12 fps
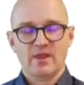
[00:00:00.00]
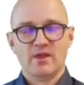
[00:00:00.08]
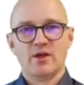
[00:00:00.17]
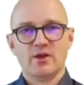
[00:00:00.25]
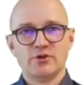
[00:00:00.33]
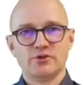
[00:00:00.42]

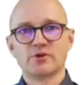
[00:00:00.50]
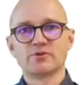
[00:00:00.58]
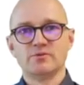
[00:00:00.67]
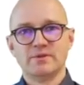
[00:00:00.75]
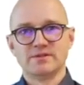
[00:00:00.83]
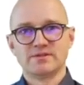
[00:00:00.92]

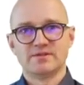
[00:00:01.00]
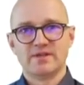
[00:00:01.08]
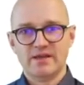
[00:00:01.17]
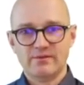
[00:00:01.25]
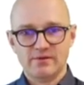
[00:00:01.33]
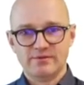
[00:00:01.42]
documents, they
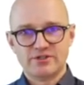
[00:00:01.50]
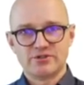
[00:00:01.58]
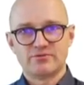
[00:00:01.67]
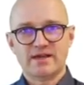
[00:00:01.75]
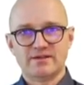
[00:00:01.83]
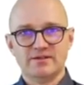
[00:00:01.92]
will
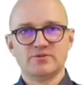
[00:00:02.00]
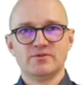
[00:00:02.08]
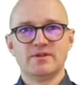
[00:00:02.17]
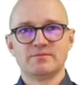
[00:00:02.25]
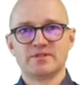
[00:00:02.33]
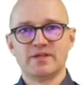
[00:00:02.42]
retract into
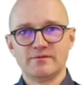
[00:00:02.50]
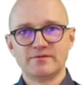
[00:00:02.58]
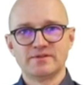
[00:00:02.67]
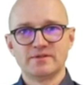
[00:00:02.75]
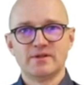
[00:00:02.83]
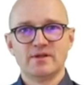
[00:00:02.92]
themselves
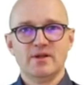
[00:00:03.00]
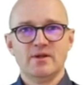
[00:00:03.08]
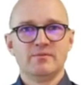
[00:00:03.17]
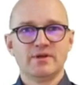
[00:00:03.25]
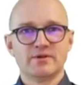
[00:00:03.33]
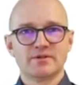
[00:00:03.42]

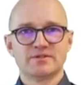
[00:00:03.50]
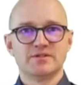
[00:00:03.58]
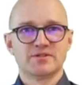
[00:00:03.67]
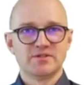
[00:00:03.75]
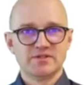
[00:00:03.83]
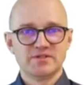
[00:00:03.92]
because the
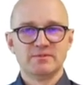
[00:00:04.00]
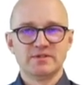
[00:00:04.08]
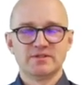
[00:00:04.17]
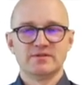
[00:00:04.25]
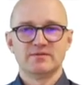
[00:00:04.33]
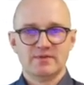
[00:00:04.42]
system
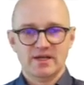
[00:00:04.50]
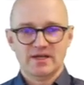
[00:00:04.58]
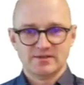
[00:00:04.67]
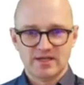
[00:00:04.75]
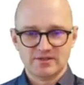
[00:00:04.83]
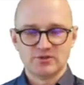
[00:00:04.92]

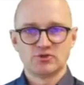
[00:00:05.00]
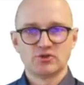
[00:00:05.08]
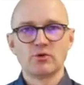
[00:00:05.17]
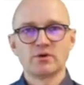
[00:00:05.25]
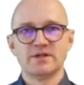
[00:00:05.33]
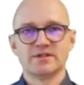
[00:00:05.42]
as a
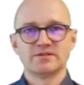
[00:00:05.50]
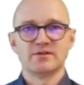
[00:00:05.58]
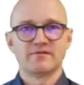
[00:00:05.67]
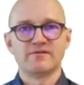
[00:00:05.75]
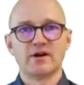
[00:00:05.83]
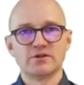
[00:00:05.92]
total is not
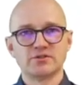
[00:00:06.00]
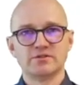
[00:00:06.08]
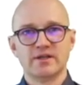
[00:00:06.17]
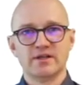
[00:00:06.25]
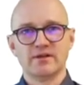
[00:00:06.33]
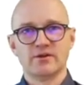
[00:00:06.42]

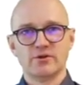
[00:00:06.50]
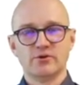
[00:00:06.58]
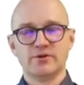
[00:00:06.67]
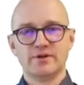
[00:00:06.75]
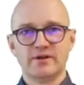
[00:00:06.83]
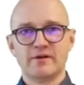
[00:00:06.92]
functioning good
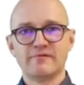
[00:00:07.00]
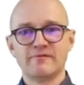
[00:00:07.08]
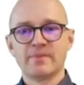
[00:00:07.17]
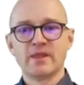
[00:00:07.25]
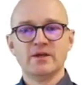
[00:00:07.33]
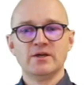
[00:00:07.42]
enough.
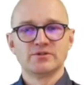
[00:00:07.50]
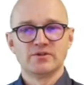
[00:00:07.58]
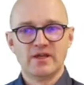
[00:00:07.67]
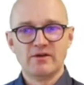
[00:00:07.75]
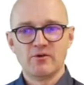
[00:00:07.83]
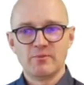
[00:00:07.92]
So they
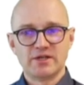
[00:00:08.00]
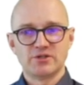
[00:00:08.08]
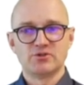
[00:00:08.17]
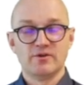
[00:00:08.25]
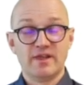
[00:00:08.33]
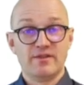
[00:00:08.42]
will make sure
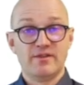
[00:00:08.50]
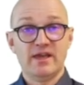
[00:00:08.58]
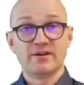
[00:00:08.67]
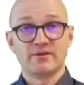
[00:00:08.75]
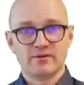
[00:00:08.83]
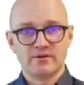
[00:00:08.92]
that their
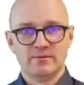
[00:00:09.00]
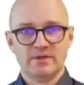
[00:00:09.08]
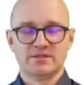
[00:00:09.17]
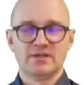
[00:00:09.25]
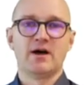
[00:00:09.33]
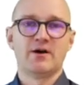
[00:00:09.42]
documents
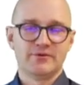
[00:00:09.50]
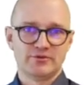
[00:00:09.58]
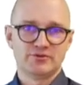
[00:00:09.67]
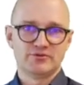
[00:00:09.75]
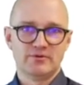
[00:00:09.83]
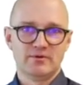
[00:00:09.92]
are under
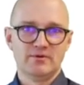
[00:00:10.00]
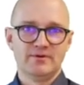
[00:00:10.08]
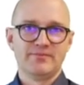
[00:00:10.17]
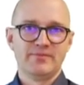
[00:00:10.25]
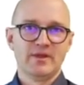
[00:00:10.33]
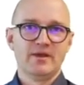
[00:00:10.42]
control
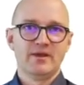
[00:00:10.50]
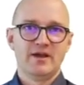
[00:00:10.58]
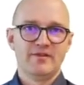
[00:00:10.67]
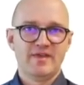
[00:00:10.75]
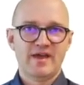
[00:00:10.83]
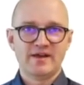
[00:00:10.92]
and
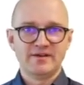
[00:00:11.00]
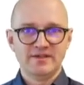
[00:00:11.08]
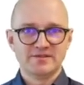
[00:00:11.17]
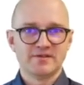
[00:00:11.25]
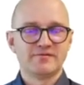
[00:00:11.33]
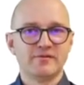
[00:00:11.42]
their needs are
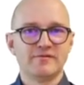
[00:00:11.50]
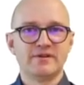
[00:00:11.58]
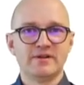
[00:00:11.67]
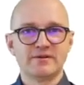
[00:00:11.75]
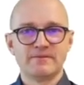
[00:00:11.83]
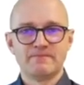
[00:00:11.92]
fulfilled.
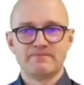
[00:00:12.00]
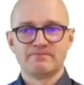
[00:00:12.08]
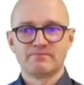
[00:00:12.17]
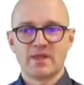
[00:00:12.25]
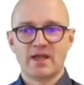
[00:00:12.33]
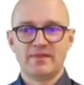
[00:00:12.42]

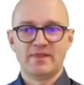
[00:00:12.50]
And that, of